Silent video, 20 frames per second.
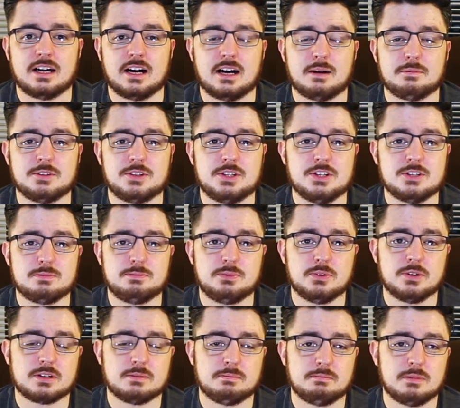This
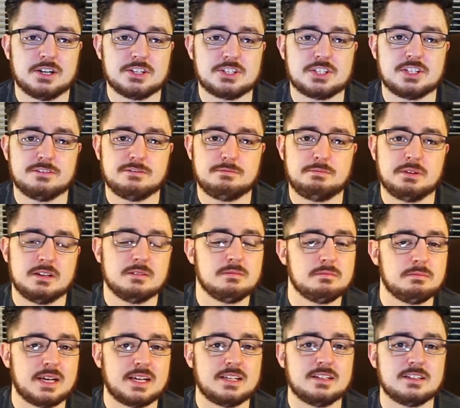book must have
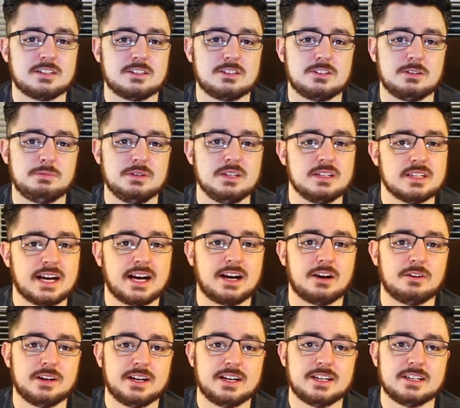been meant to be
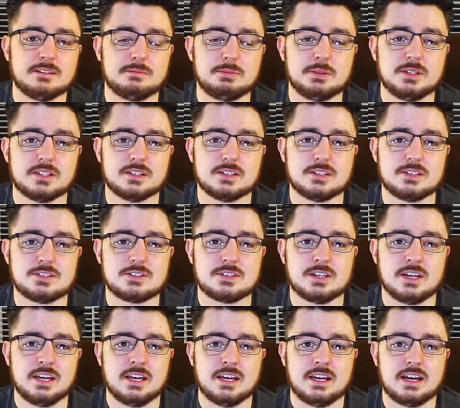narrated because
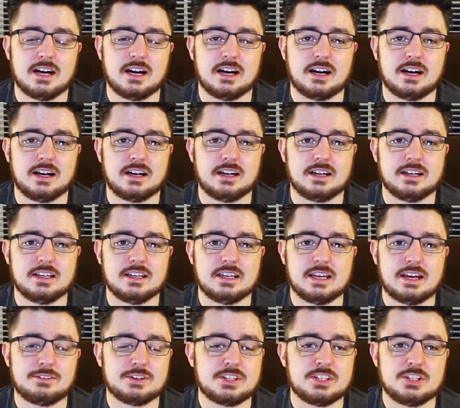
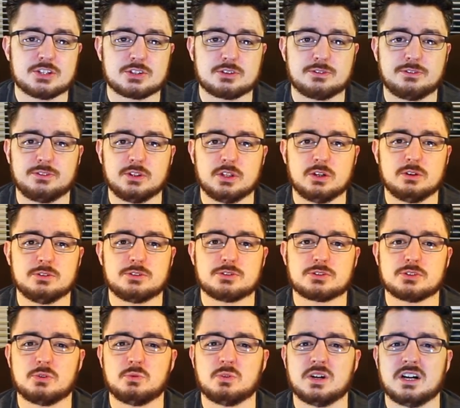everything just flows
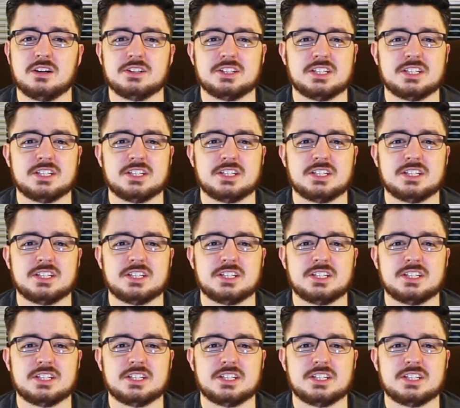so well.